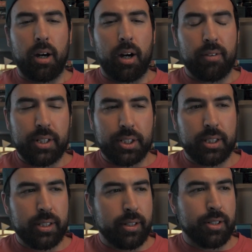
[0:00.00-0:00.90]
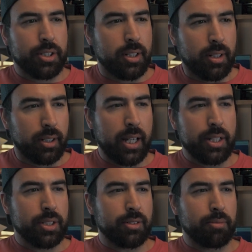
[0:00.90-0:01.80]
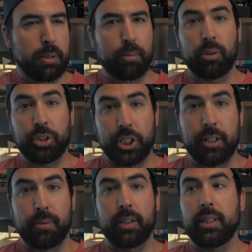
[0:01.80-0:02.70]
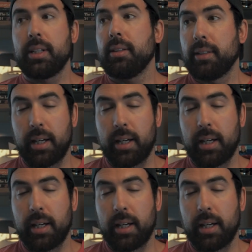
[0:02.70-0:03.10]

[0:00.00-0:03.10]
Obviously, there's cases of people genuinely